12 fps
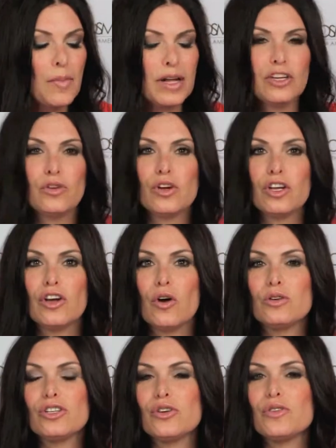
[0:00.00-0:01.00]
But you can
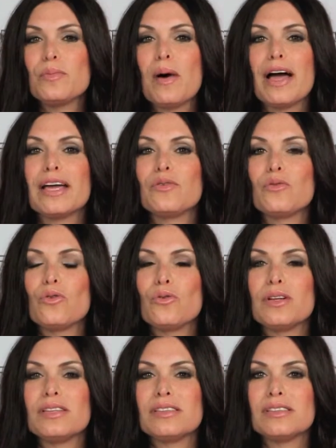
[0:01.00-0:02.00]
go to the Mayan
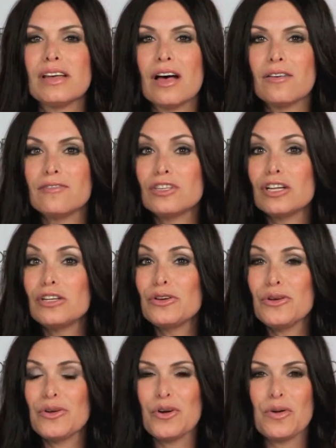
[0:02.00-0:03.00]
ruins of
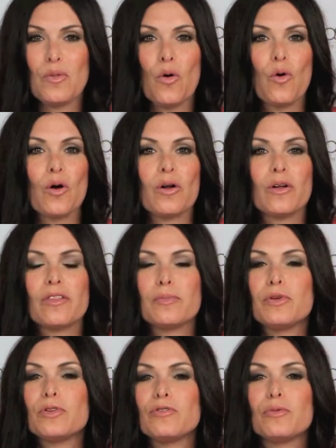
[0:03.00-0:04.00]
Tulum or the
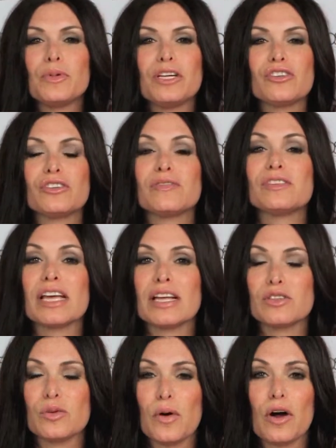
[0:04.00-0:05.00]
beautiful beaches of
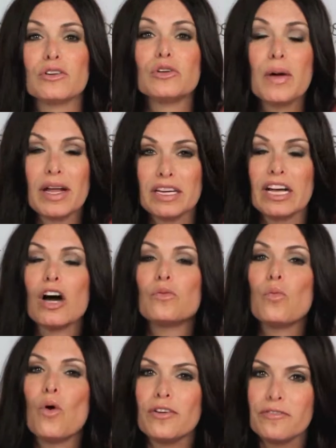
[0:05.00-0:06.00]
Zanzibar, depending
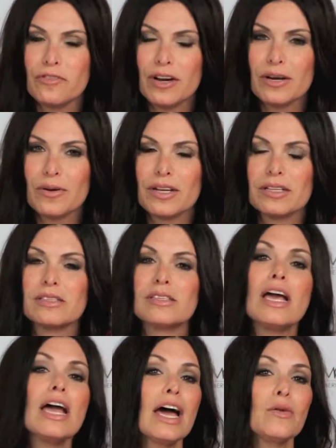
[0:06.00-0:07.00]
on what
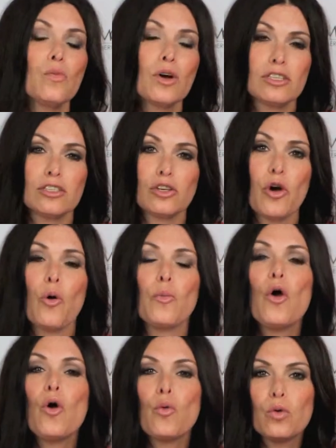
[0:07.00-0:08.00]
fragrance and what
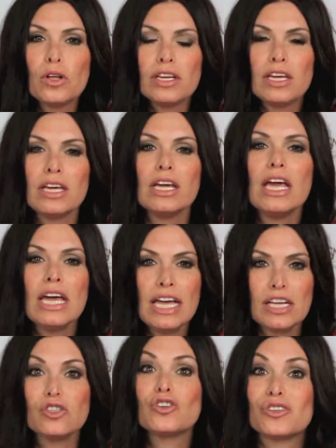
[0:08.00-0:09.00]
soap really
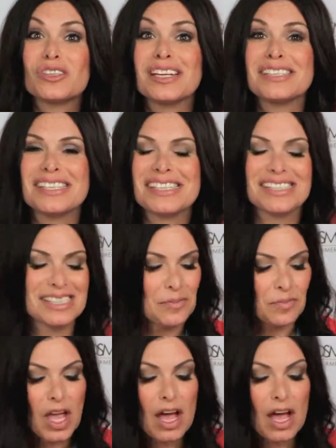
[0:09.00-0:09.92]
hits your senses.